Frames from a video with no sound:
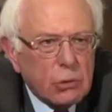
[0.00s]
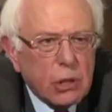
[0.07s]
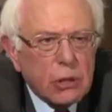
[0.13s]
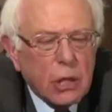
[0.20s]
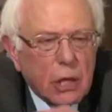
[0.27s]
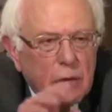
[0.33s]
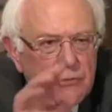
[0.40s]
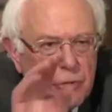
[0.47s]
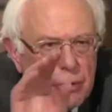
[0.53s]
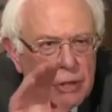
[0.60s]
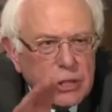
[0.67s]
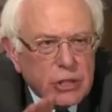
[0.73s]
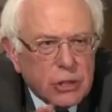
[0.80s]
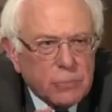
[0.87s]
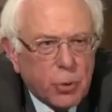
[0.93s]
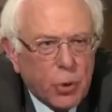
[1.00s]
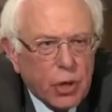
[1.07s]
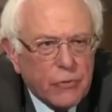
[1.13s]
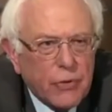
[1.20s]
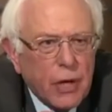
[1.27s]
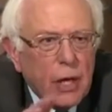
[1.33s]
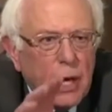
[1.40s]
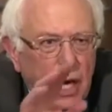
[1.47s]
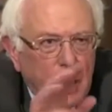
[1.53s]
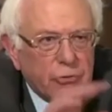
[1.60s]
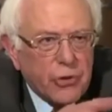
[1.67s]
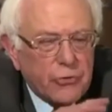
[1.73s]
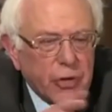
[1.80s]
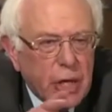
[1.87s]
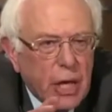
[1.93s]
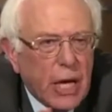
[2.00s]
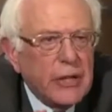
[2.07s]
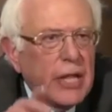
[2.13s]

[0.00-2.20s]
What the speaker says: that they are very supportive of the VA,